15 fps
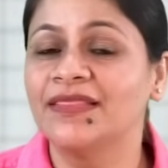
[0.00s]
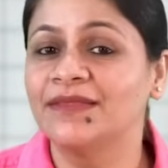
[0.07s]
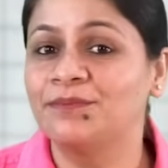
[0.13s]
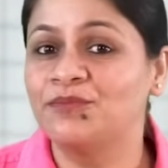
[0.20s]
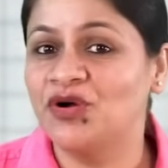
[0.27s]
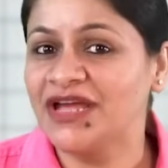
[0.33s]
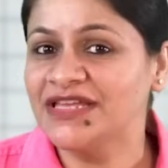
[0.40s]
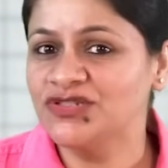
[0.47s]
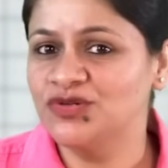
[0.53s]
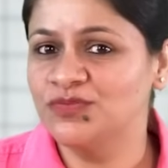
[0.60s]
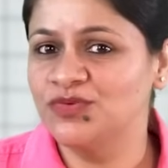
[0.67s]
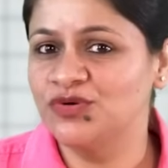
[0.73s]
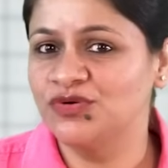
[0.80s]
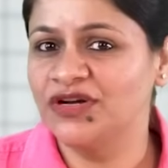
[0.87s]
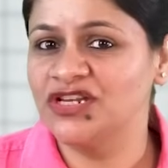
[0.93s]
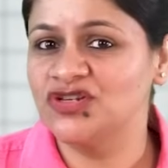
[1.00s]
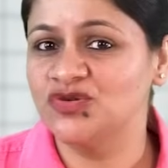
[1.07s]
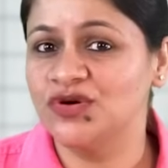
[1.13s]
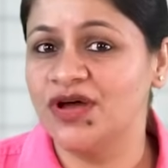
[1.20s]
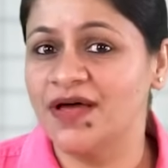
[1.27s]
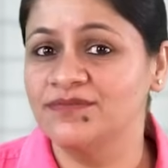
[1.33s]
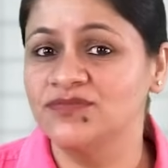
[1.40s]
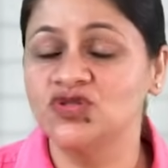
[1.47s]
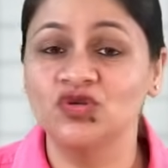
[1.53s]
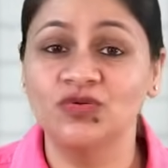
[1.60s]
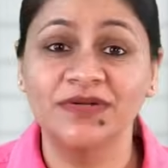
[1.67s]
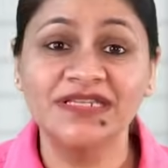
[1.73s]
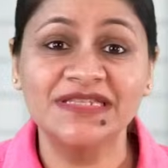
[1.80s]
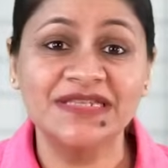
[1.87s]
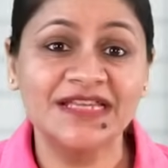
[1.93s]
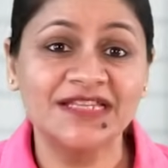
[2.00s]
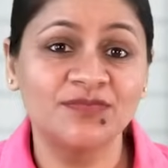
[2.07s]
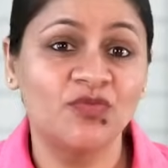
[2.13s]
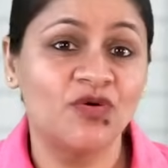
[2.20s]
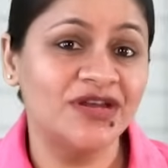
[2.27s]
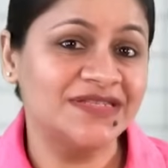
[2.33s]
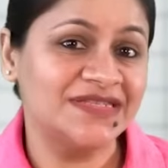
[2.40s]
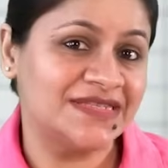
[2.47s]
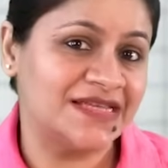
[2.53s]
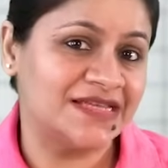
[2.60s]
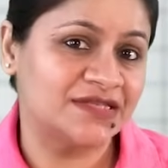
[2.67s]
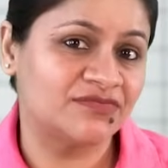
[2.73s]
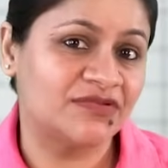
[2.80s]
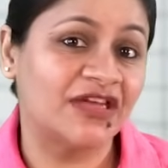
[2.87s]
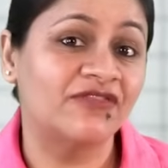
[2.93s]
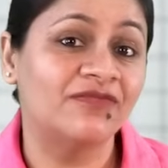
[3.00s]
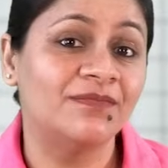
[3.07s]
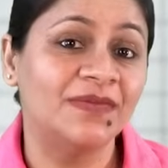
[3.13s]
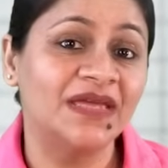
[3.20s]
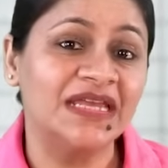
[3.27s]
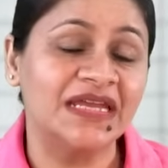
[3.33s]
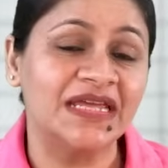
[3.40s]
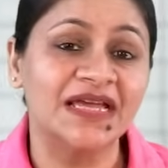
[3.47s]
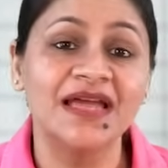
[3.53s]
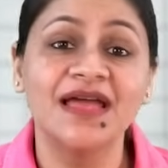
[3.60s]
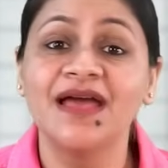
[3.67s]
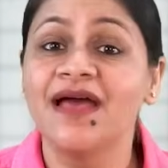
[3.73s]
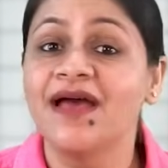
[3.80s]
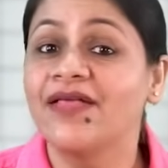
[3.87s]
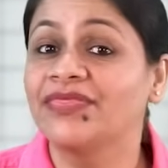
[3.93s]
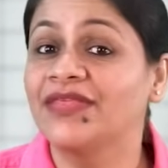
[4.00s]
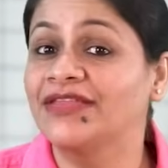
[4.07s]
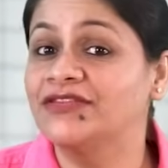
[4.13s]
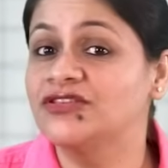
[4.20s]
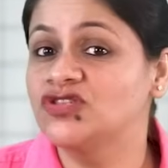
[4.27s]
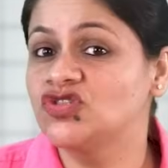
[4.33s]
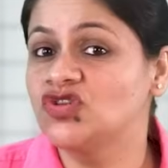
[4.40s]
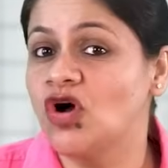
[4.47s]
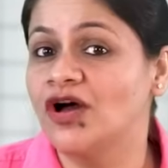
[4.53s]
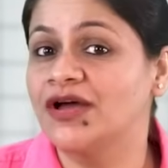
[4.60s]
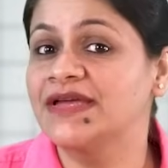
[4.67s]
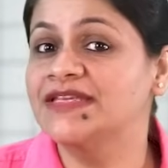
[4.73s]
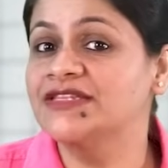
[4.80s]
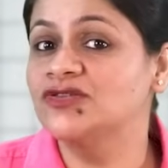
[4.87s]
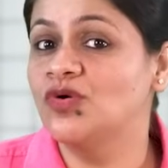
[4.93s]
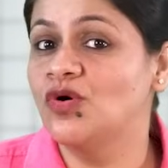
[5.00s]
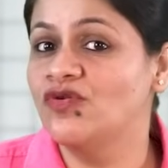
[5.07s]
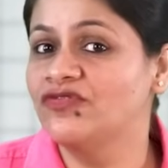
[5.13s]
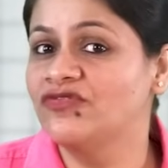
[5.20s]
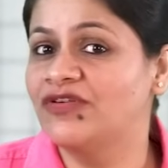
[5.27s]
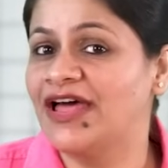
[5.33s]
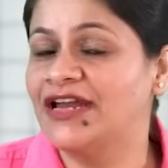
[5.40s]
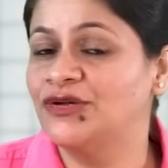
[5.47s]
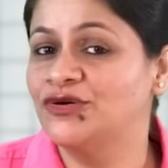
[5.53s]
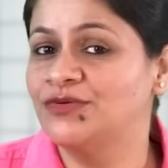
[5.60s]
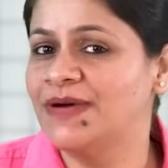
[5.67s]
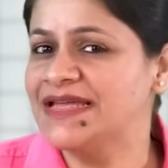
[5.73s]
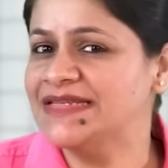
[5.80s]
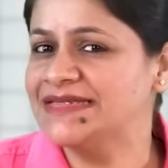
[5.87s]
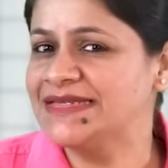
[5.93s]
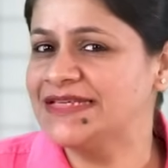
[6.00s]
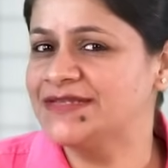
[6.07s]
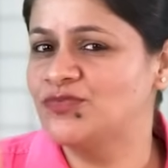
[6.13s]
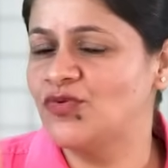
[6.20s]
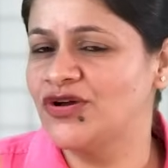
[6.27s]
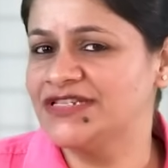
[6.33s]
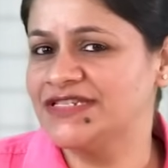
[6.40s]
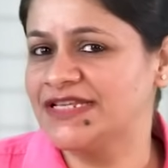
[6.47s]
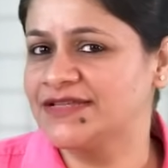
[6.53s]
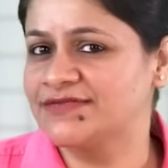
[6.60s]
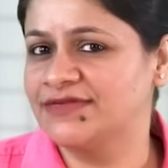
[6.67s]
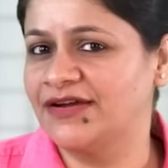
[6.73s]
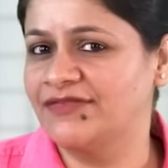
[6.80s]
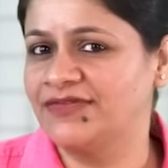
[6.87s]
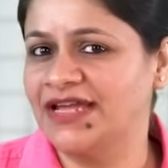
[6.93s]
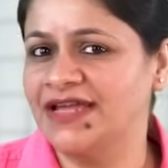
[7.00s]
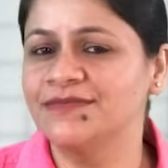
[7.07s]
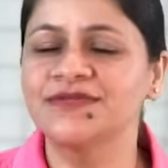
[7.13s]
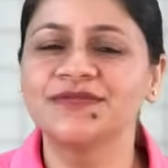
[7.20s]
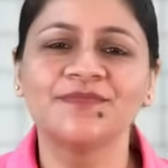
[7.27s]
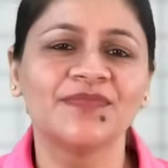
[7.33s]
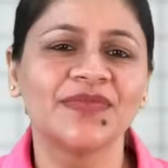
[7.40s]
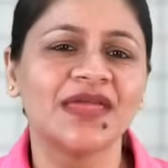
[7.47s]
The price to book ratio comes to be 6.65, meaning that the stock is overvalued by 6.65 times.